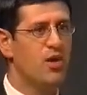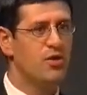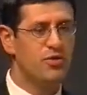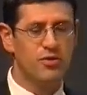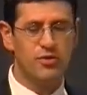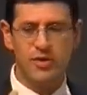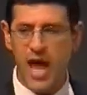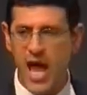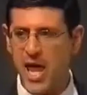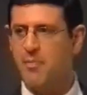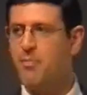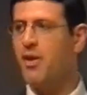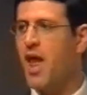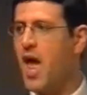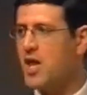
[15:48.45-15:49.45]
to
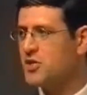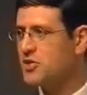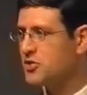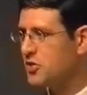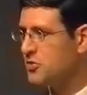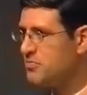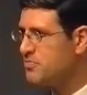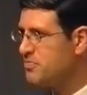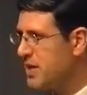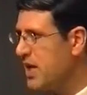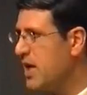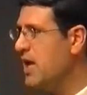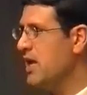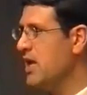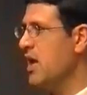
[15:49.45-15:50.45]
enable us to
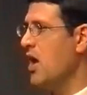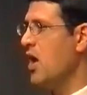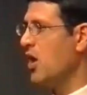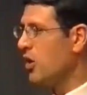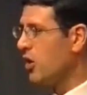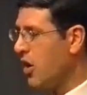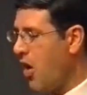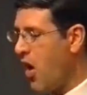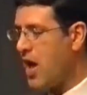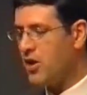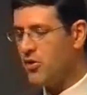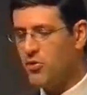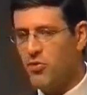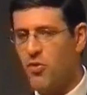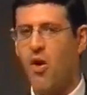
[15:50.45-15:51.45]
be like
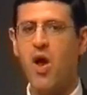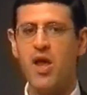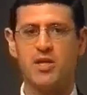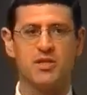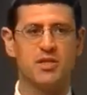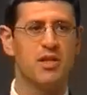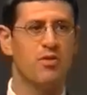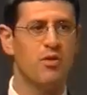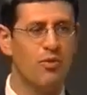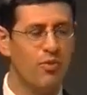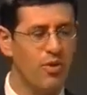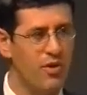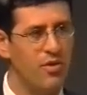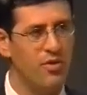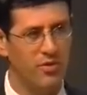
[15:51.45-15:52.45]
Christ in the
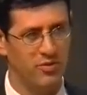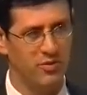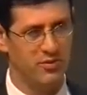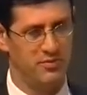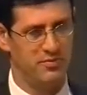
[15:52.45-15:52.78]
world.